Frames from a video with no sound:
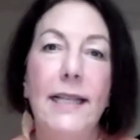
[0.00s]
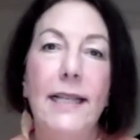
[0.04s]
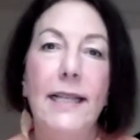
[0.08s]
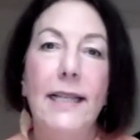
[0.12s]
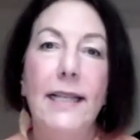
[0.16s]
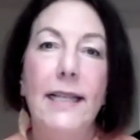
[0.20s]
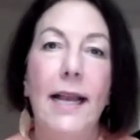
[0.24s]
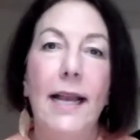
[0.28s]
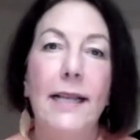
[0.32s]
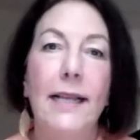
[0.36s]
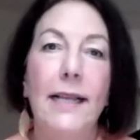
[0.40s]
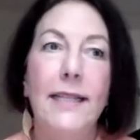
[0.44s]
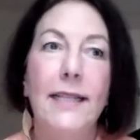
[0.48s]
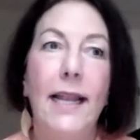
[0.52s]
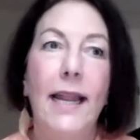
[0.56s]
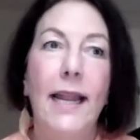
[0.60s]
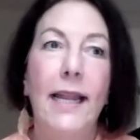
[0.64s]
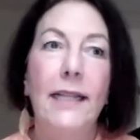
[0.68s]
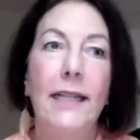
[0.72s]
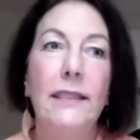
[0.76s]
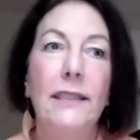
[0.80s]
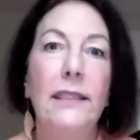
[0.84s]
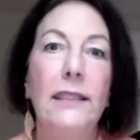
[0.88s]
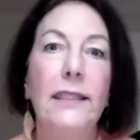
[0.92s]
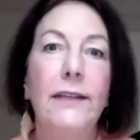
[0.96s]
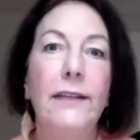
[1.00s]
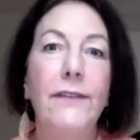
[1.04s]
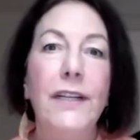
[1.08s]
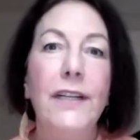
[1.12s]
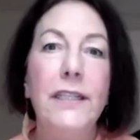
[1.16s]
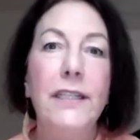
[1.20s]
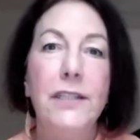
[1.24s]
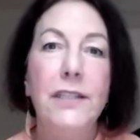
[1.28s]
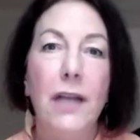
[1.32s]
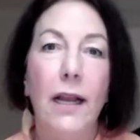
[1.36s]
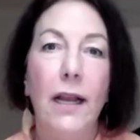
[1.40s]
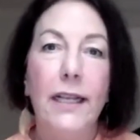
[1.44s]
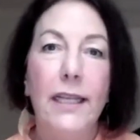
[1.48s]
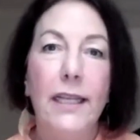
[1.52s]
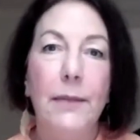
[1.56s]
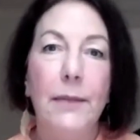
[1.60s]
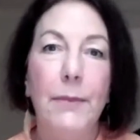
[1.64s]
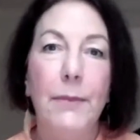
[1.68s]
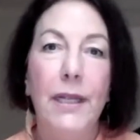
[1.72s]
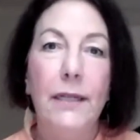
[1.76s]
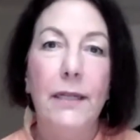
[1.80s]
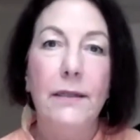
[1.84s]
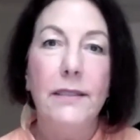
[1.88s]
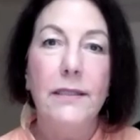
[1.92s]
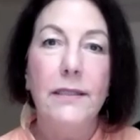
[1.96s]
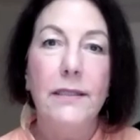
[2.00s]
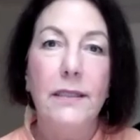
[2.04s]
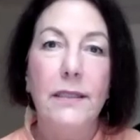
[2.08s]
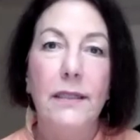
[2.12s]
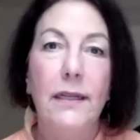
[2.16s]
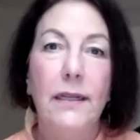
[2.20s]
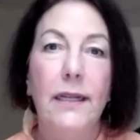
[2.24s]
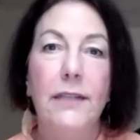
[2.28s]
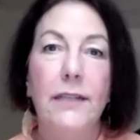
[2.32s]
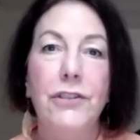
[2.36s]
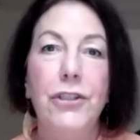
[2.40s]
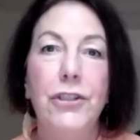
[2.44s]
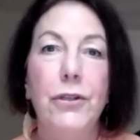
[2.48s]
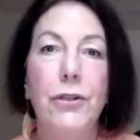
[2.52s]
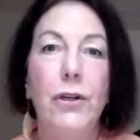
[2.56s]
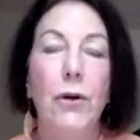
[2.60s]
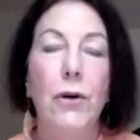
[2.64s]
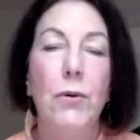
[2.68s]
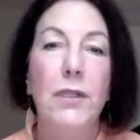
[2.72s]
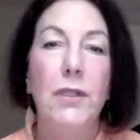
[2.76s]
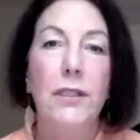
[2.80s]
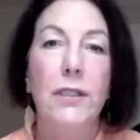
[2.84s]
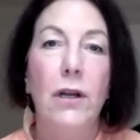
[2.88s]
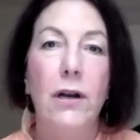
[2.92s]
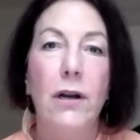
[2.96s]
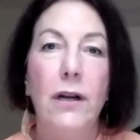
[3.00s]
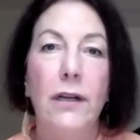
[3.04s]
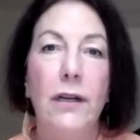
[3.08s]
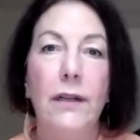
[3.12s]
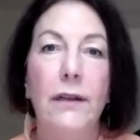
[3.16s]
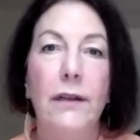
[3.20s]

as a living document as you go along,